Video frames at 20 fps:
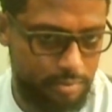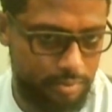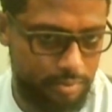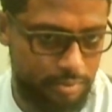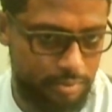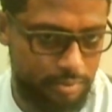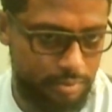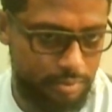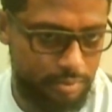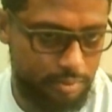
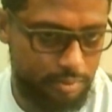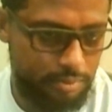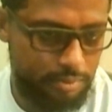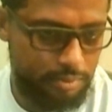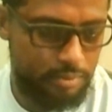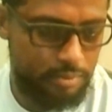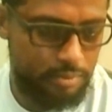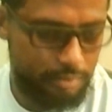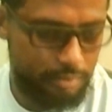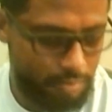
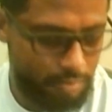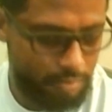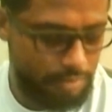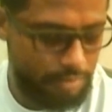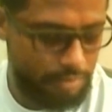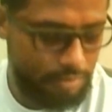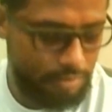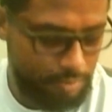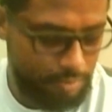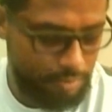
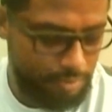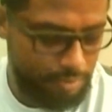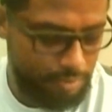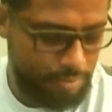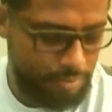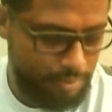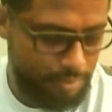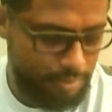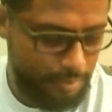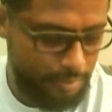
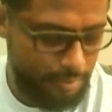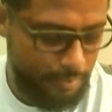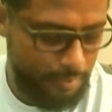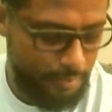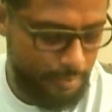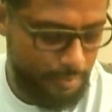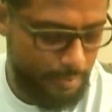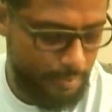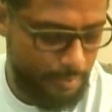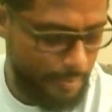
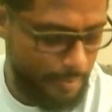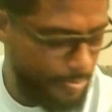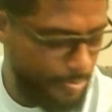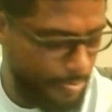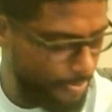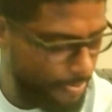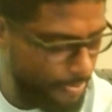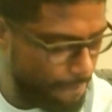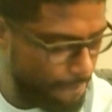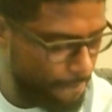
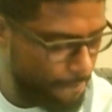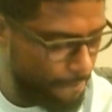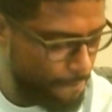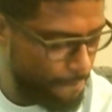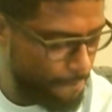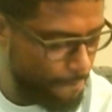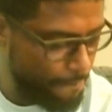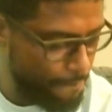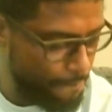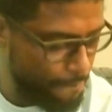
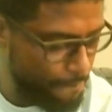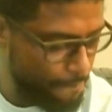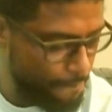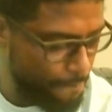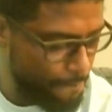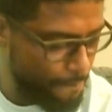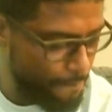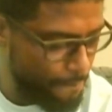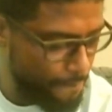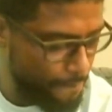
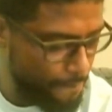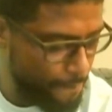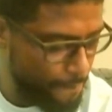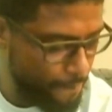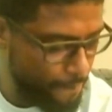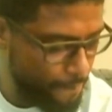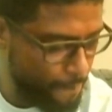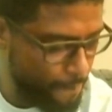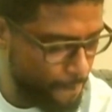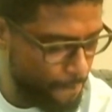
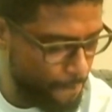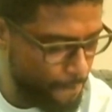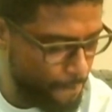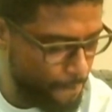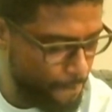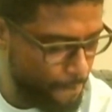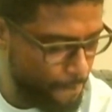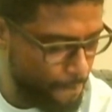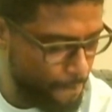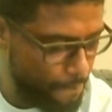
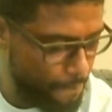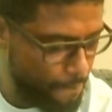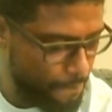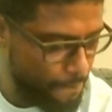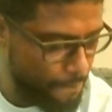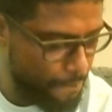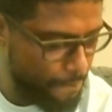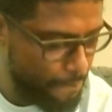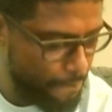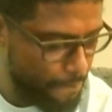
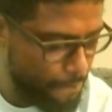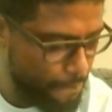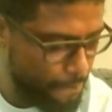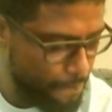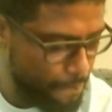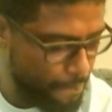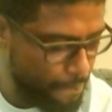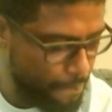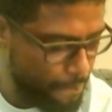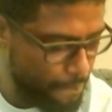
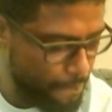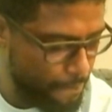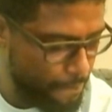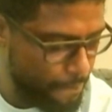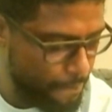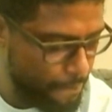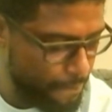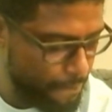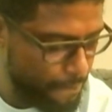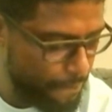
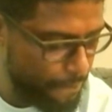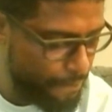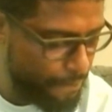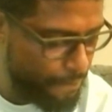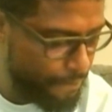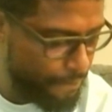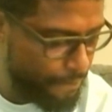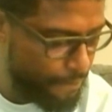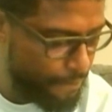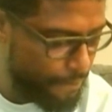
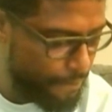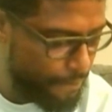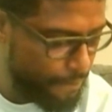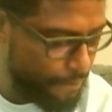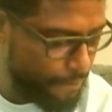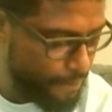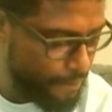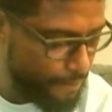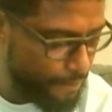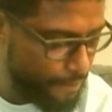
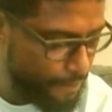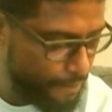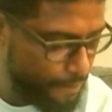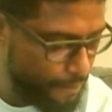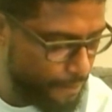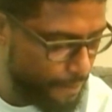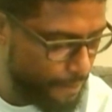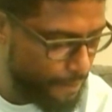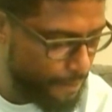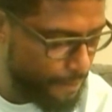[no speech]